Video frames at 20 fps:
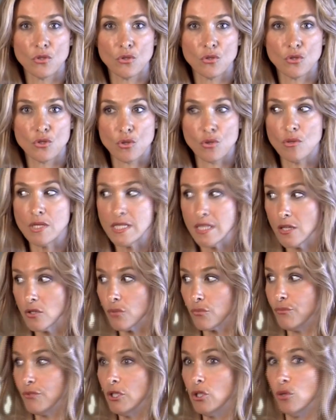So instead
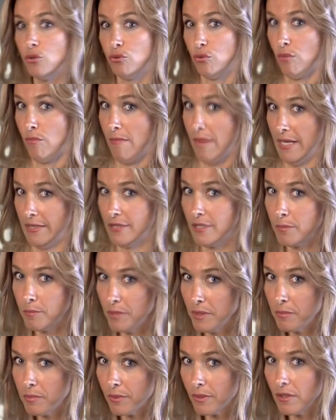of we go to mother
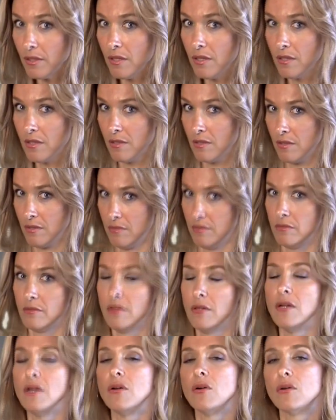people,
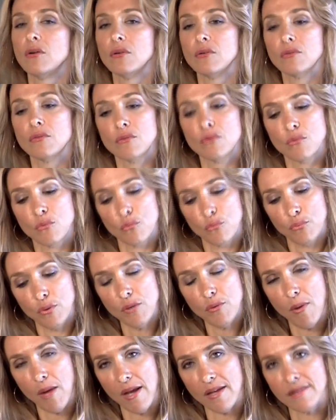
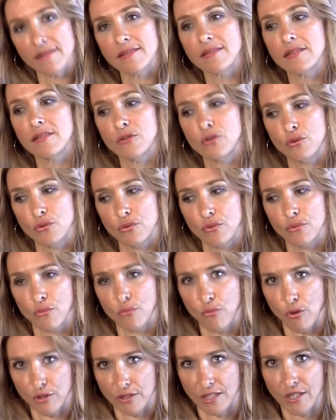we went to
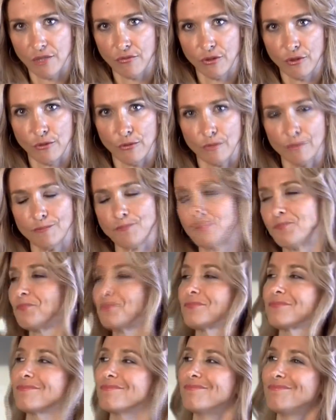what can we do?
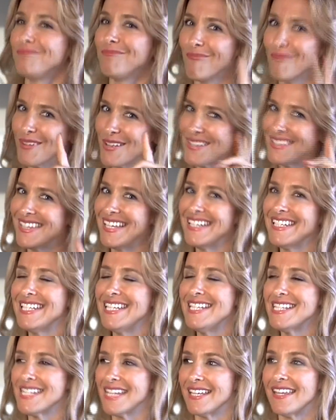Then
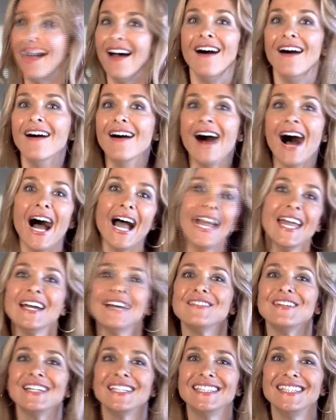he said, I
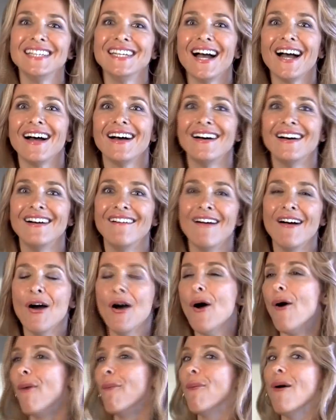have idea.
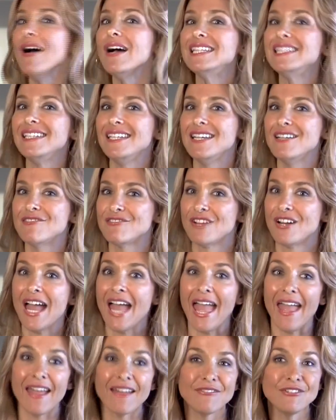What if
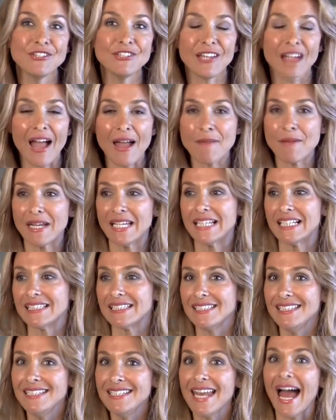every time I
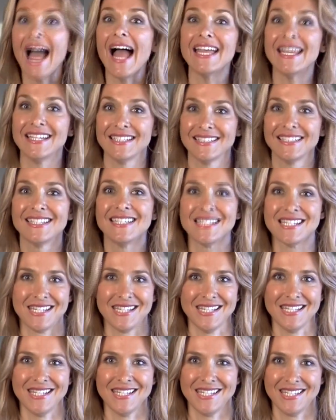clean, I get
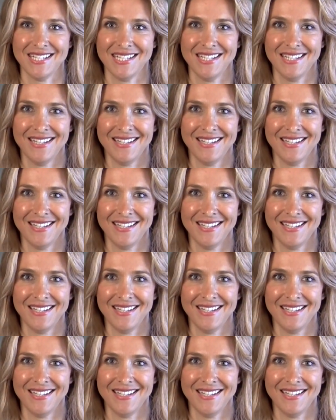kisses?